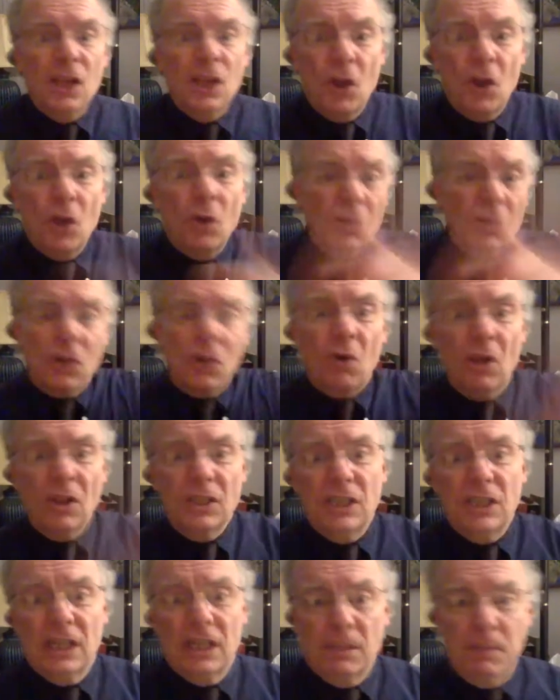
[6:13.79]
goes
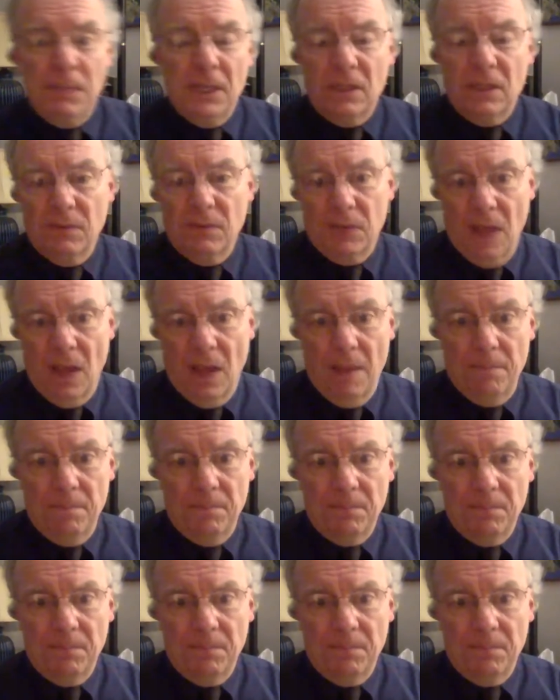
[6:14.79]
across 6 beats of time.